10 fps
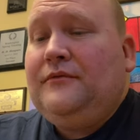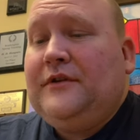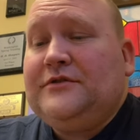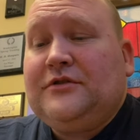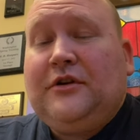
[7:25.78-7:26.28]

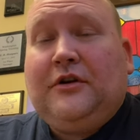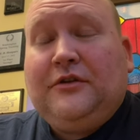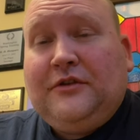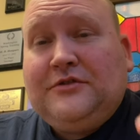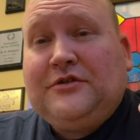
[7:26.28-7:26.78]
These
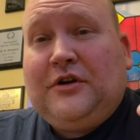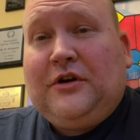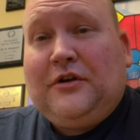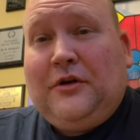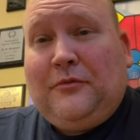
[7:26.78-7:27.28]
are
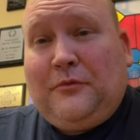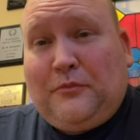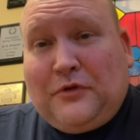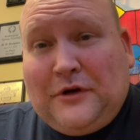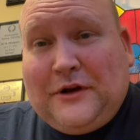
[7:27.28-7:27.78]
a
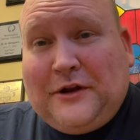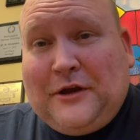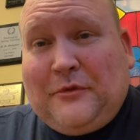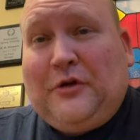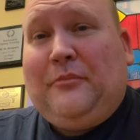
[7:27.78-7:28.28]
pretty
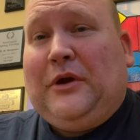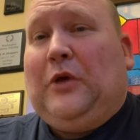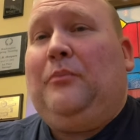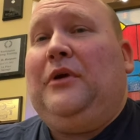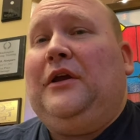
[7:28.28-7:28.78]
damn good
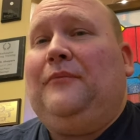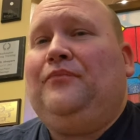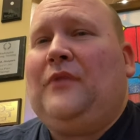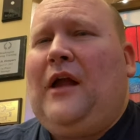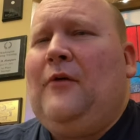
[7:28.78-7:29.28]
baked bean.
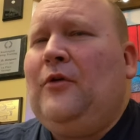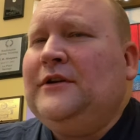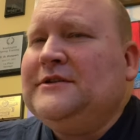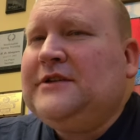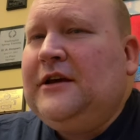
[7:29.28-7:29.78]
I
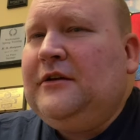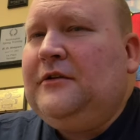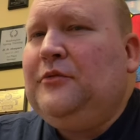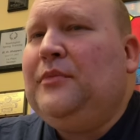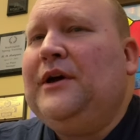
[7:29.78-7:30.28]
wouldn't say
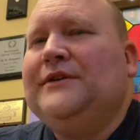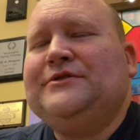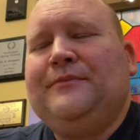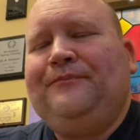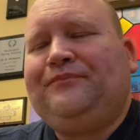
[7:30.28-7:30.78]
they're the best,